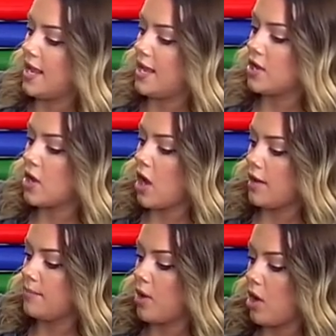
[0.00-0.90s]
a
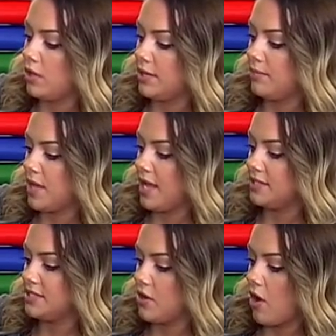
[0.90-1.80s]
cotton poly
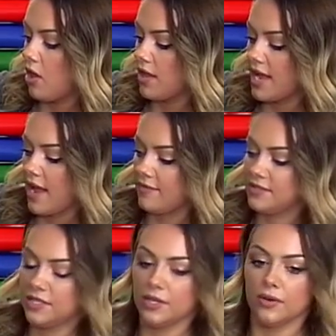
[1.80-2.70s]
blend, so all I have
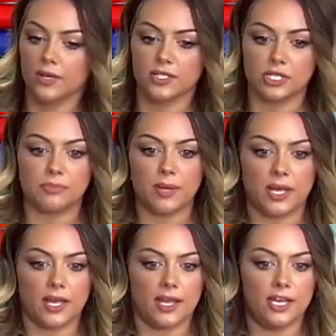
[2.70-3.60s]
to do is just
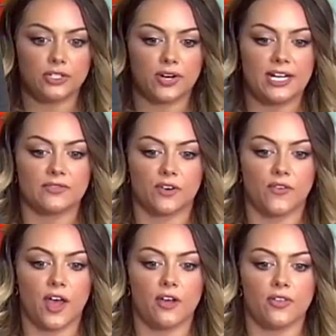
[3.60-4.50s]
pick a heat
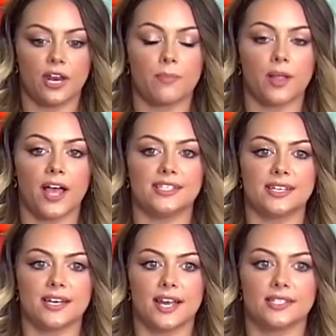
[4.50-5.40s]
transfer vinyl that applies
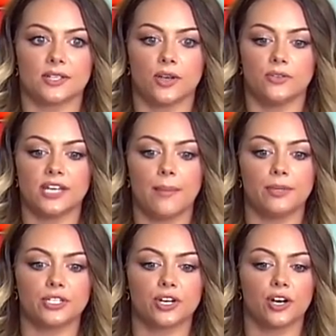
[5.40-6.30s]
at a nice low
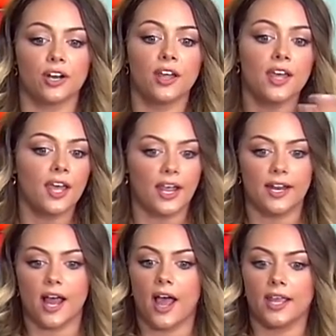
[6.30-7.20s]
temperature
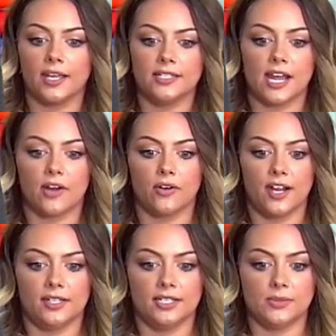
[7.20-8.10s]
and I can
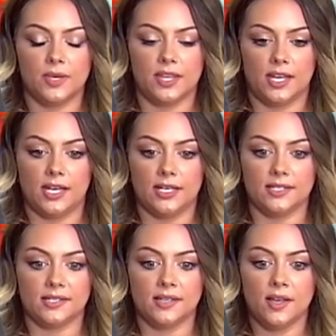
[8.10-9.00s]
decorate this with
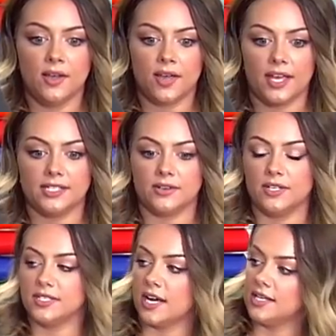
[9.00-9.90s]
ease. Okay, so
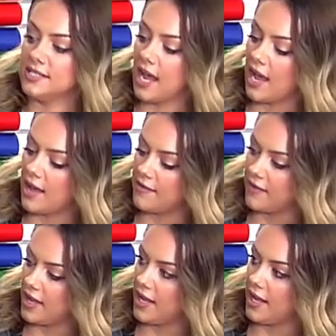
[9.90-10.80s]
it does
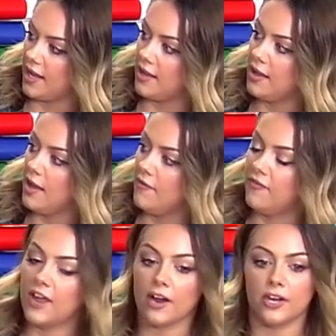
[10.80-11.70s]
have a
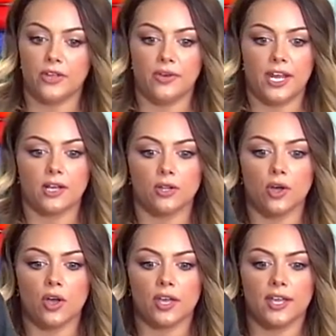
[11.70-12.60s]
very unique
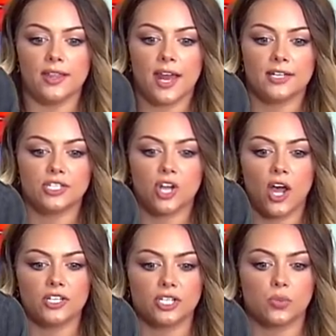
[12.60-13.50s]
look in that it's
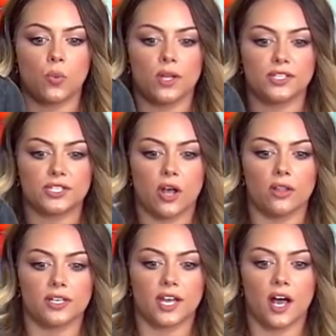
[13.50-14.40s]
not just one
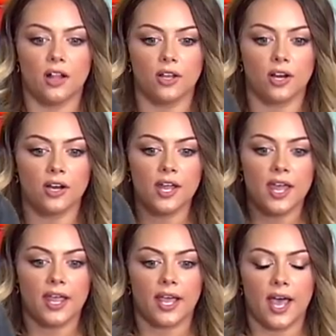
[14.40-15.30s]
solid color.
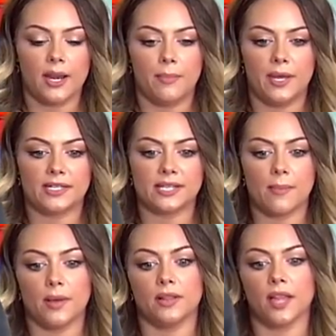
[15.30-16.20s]
It kind of picks
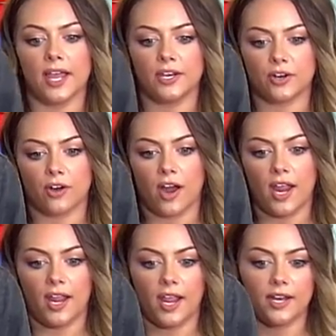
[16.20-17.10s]
up a light
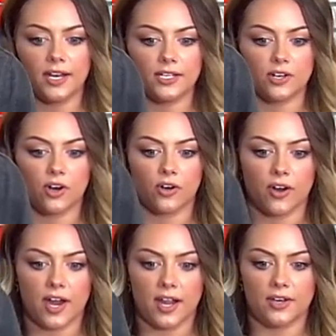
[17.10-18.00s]
gray and a dark
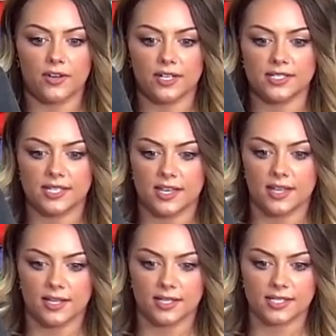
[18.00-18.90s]
gray, and you can see
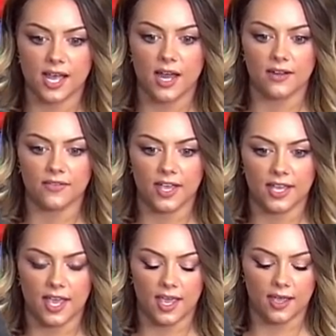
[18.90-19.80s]
that that's kind of
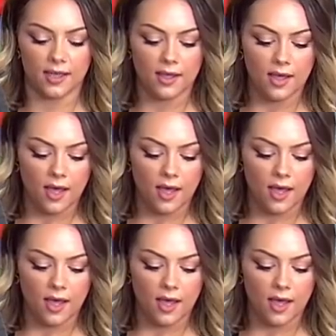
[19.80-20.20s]
like a